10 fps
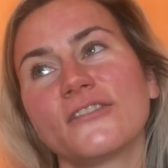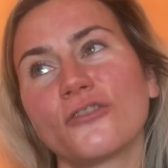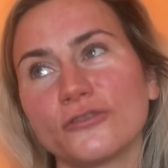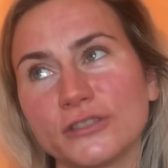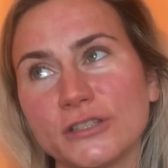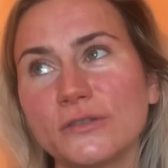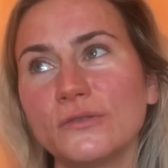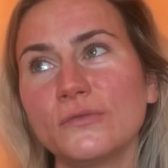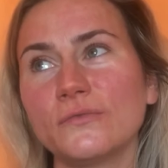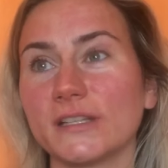
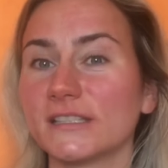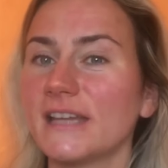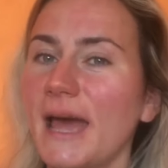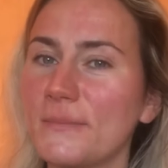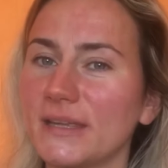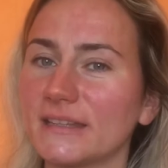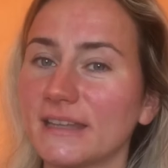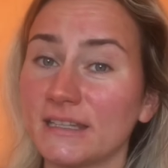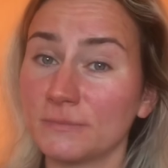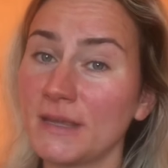continue with the habit,
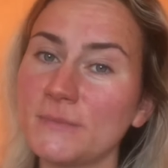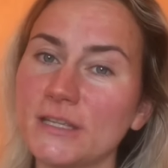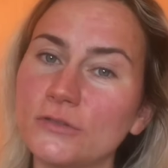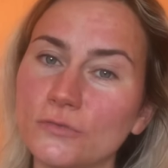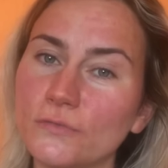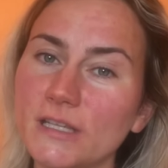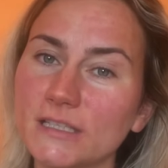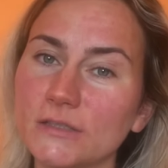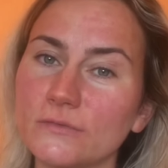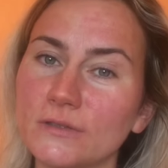and maybe in 2
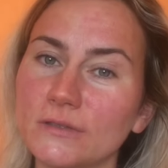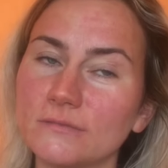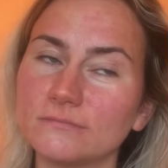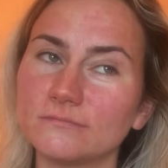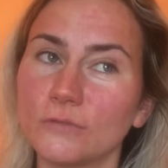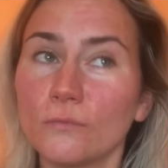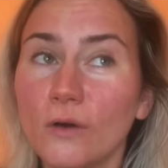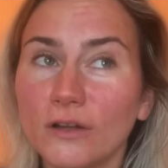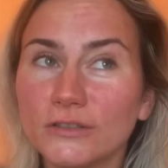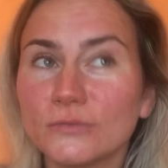weeks you will
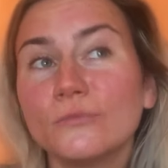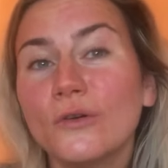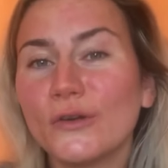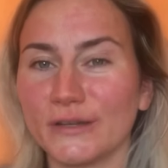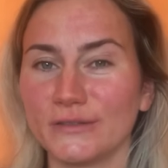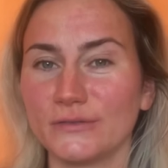want more.